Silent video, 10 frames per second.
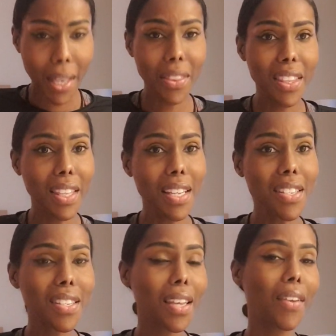
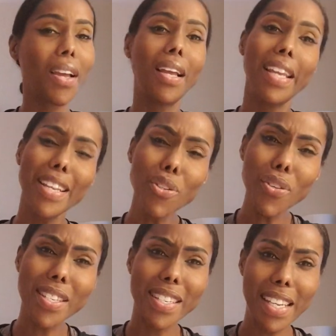
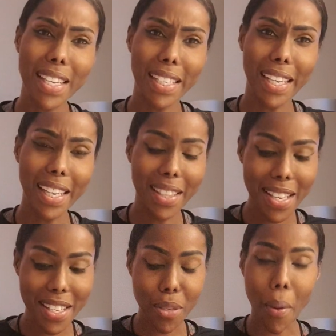Interestingly,
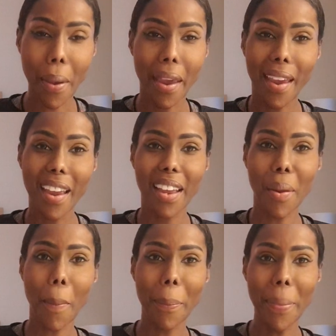this
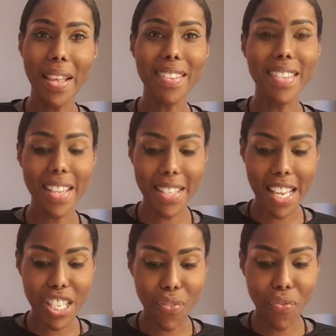business
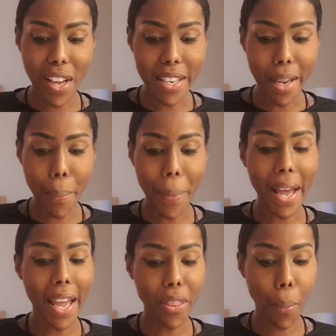is funded
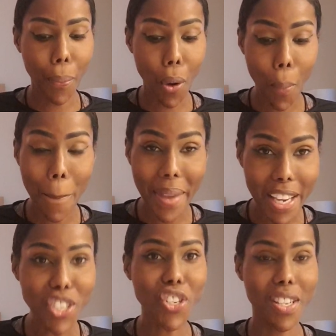by the
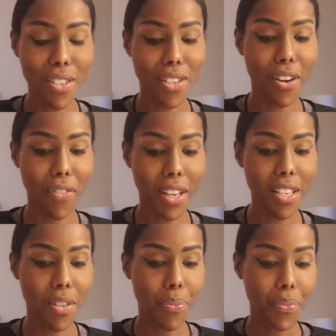probation
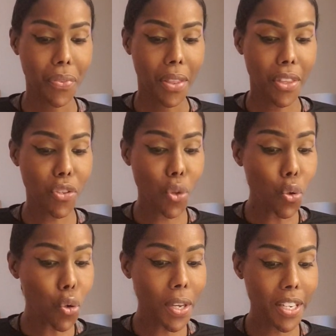service. The
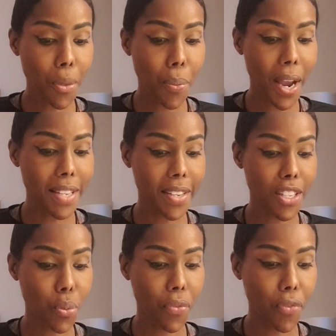social enterprise
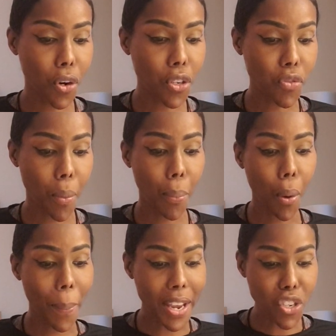gets referrals from
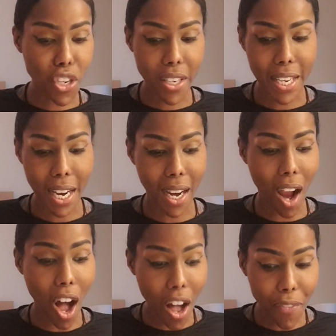probation
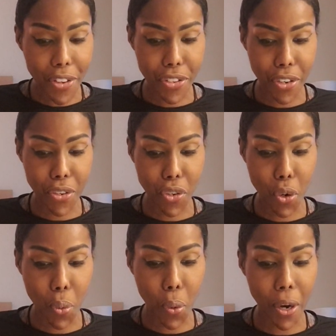officers
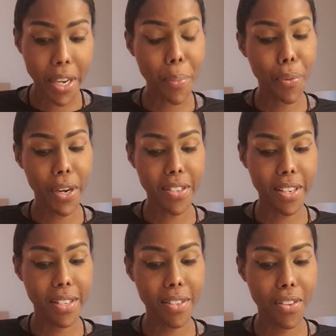who work in
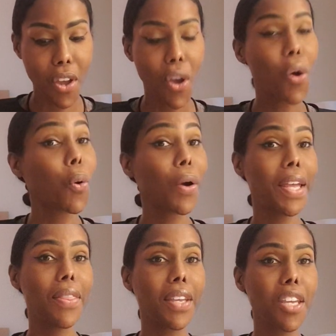prisons or
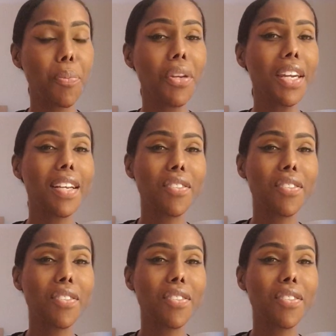in the community.